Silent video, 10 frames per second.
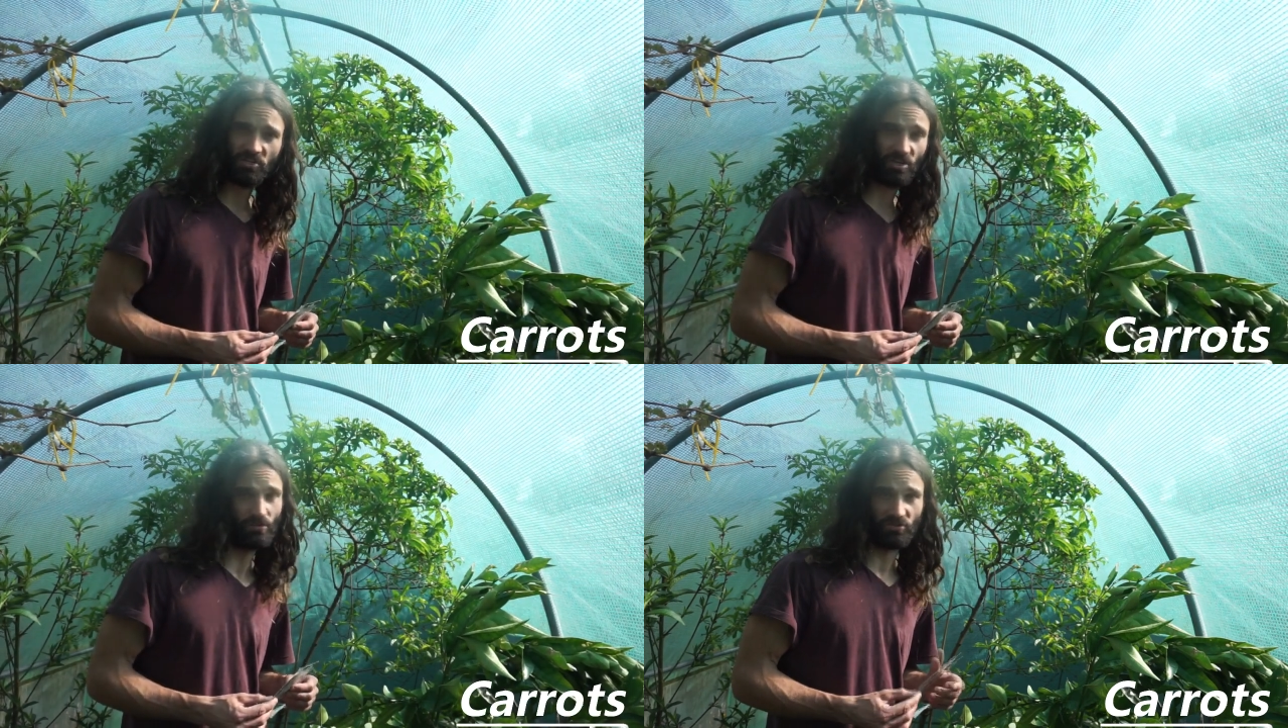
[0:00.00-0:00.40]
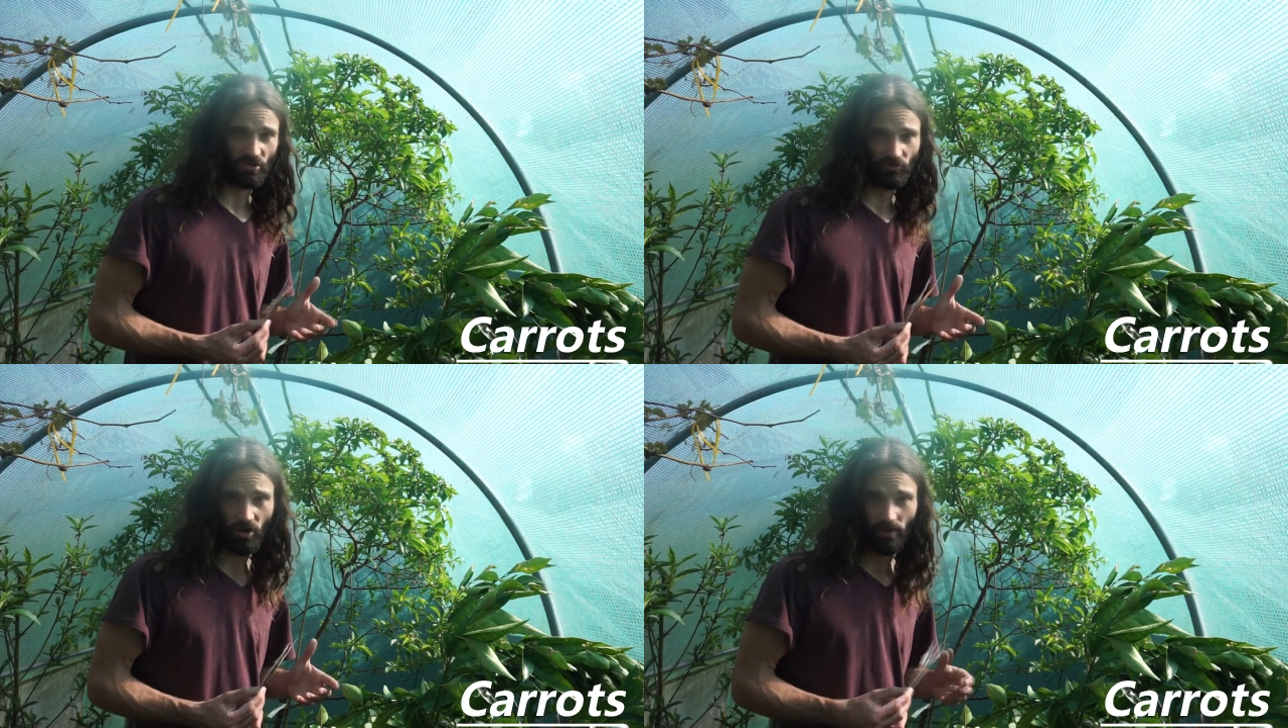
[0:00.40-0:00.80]
You can also
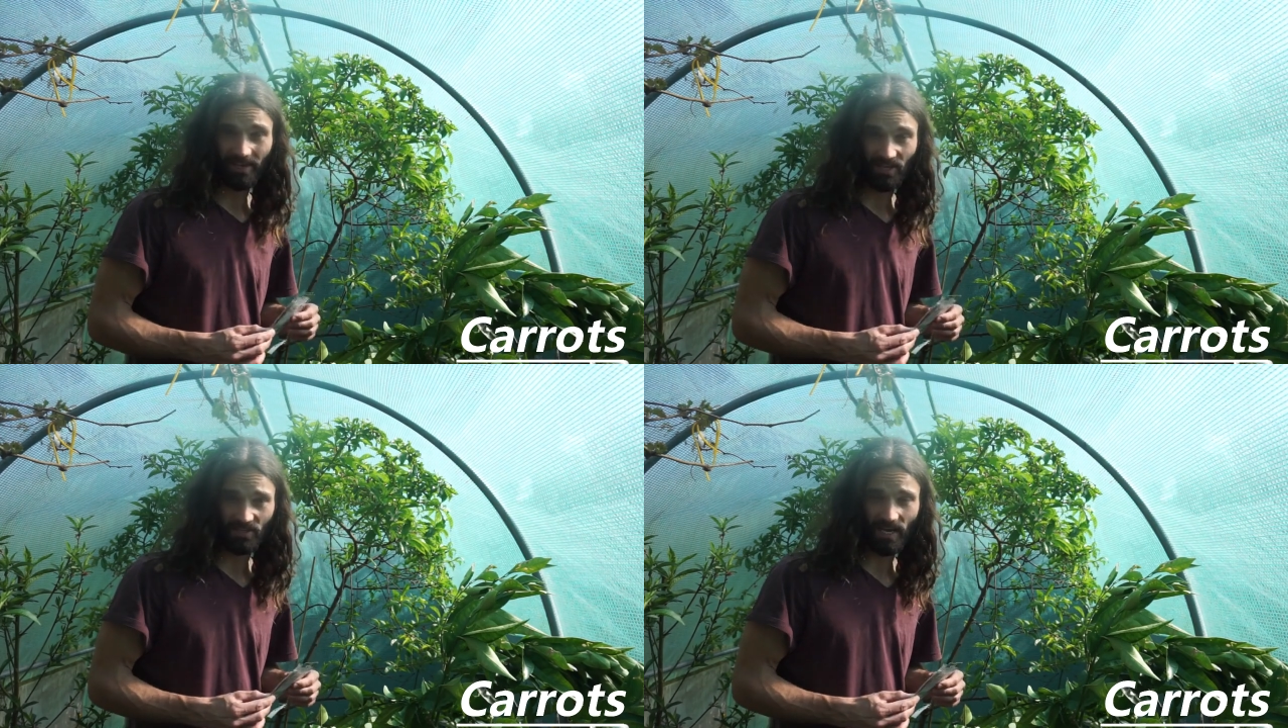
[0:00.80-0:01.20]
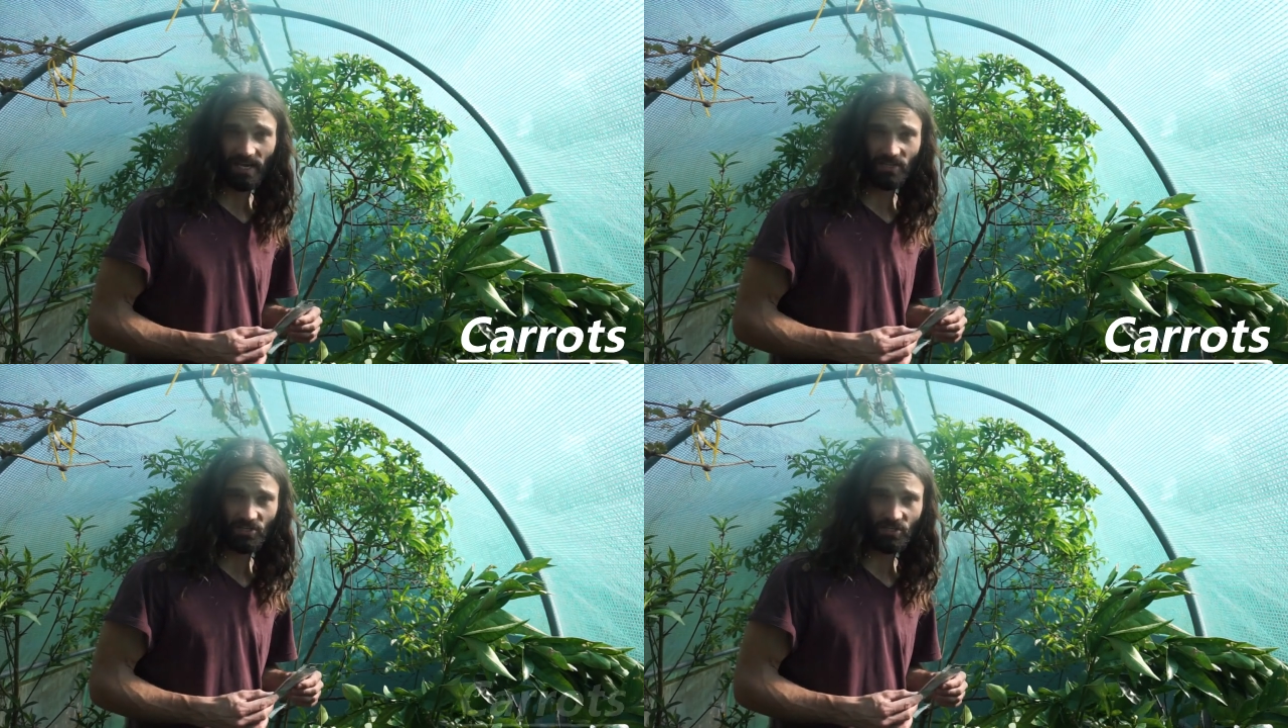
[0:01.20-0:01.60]
grow them in
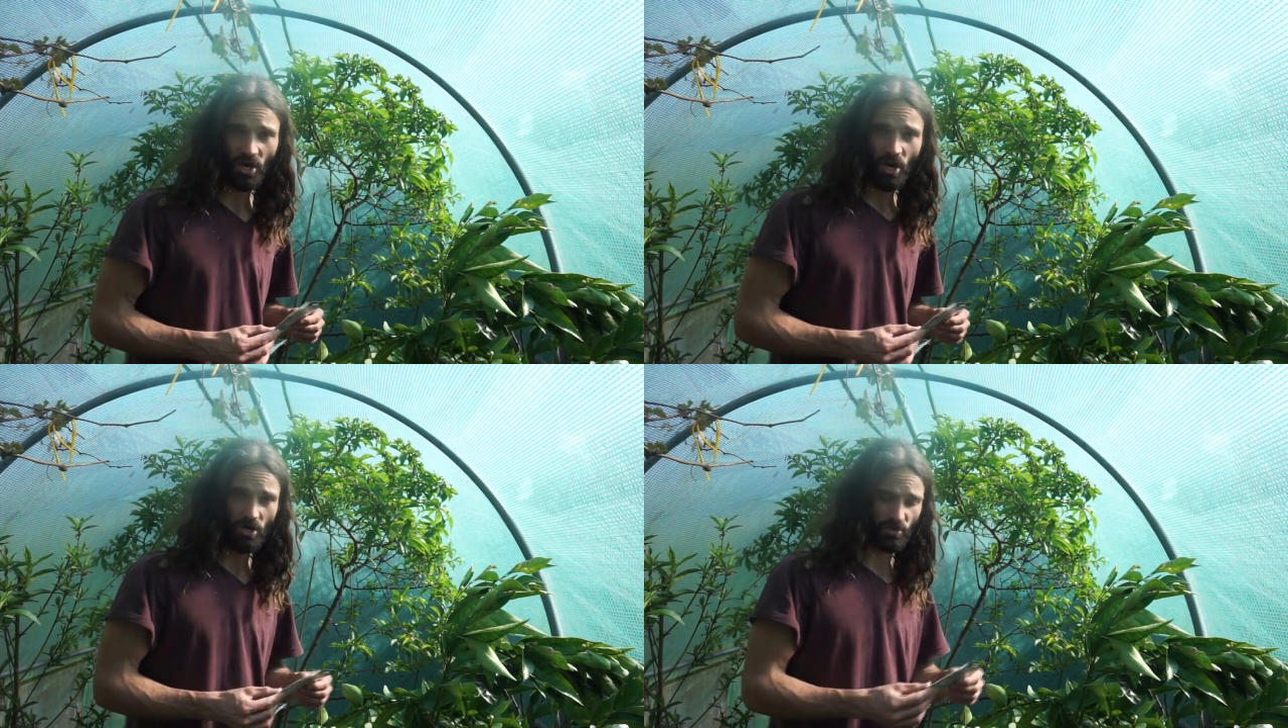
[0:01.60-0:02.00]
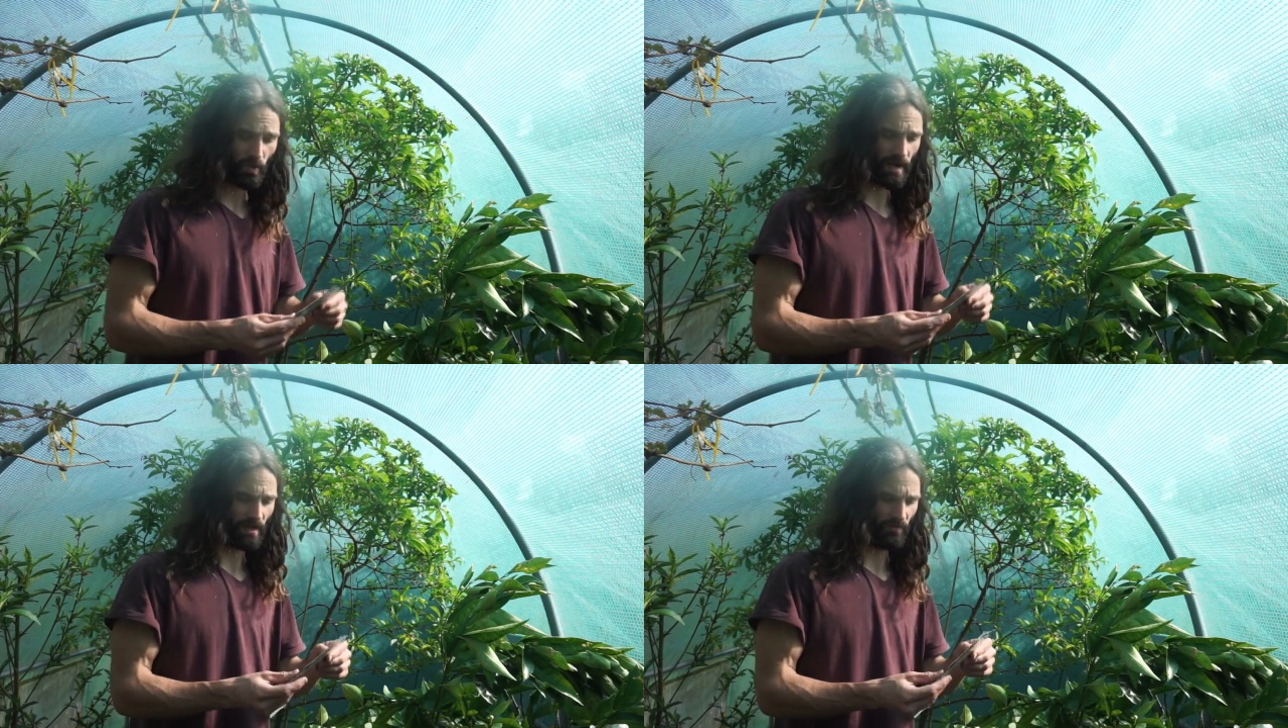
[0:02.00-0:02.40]
containers as
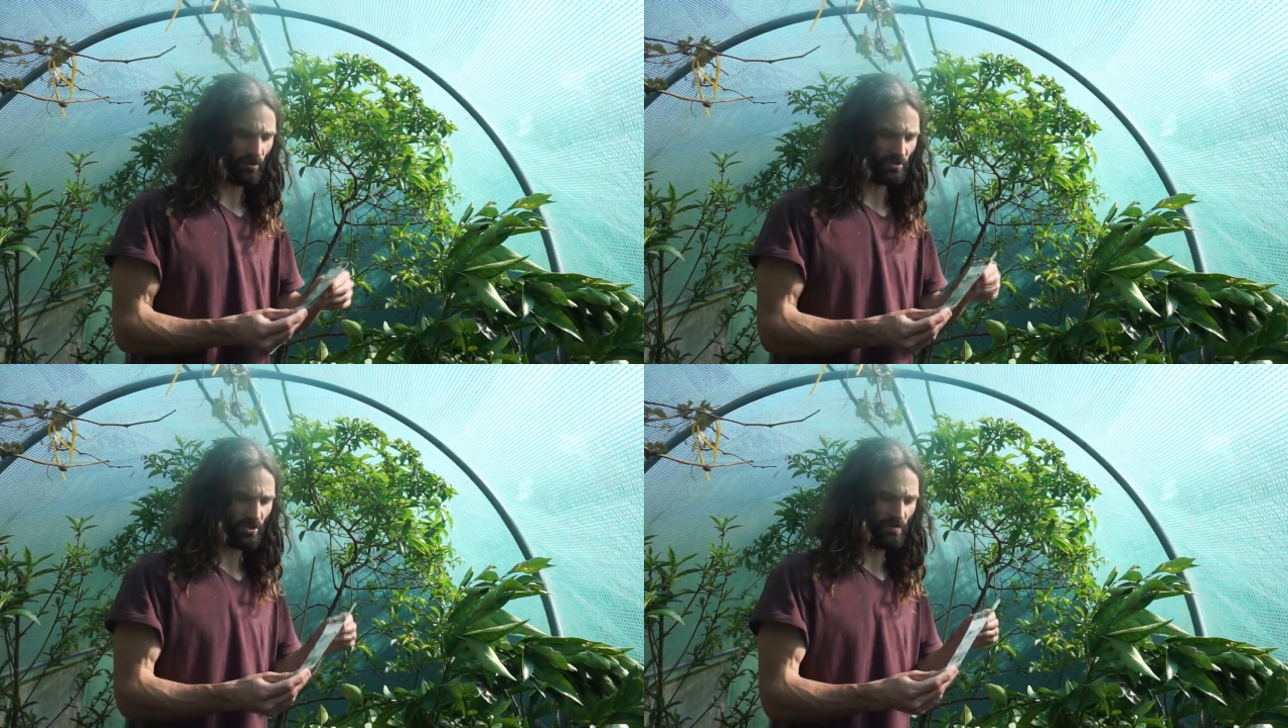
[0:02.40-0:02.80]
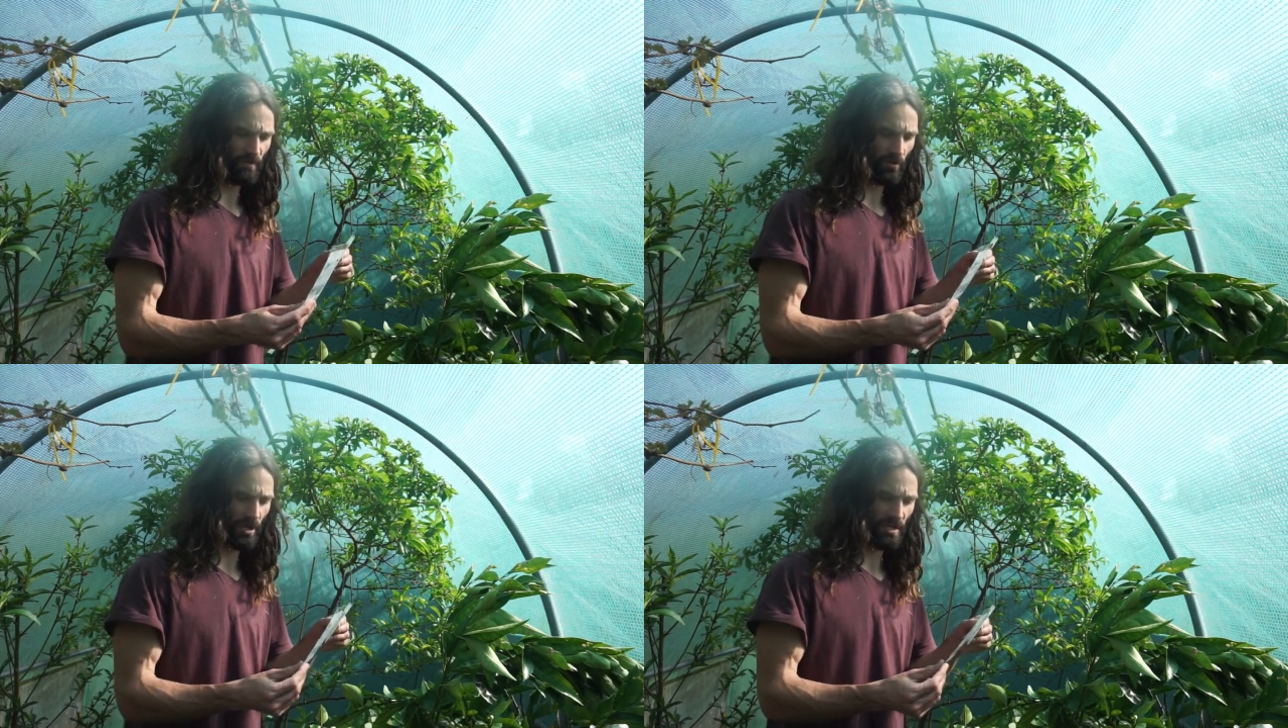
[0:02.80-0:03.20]
well. I've got two
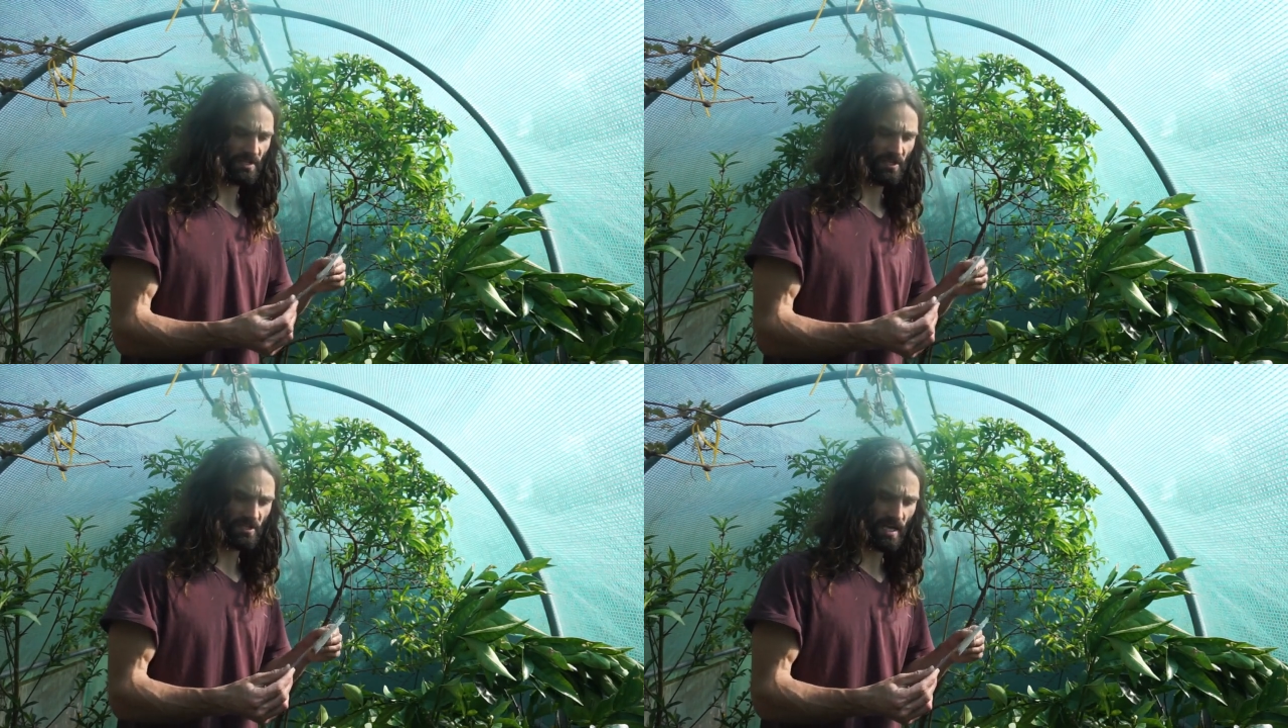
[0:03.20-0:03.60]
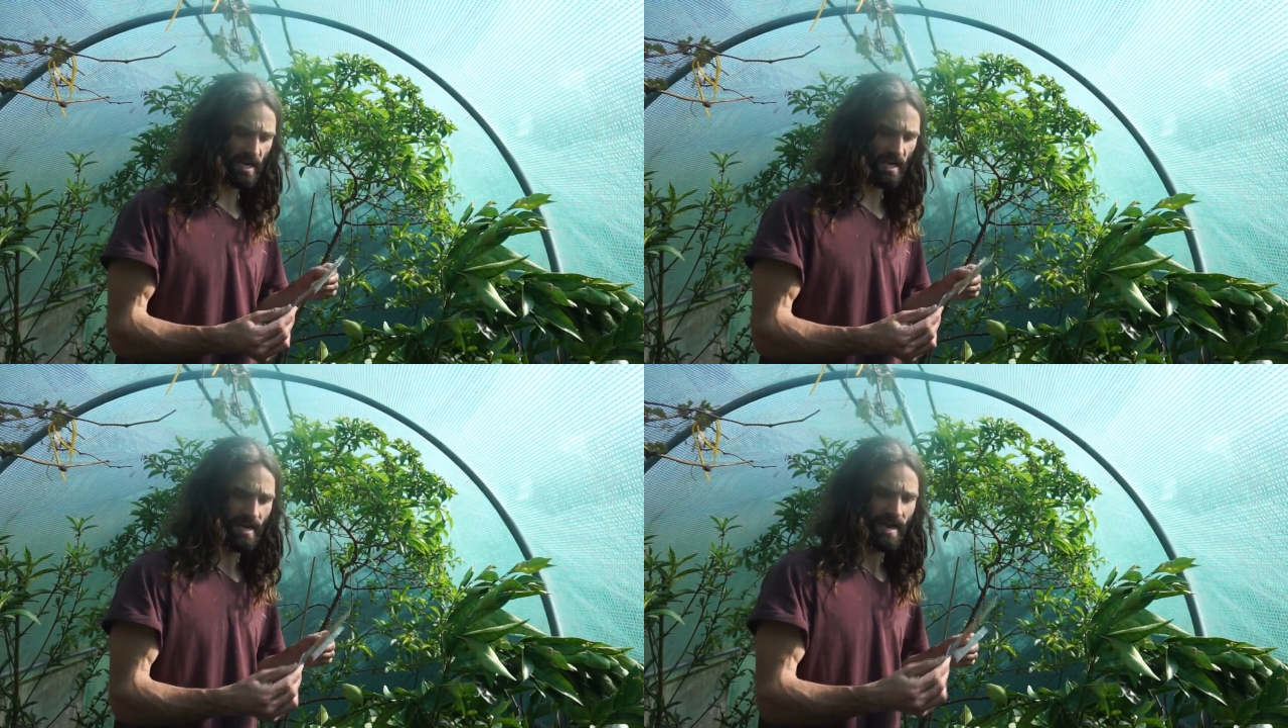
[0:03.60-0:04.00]
varieties here.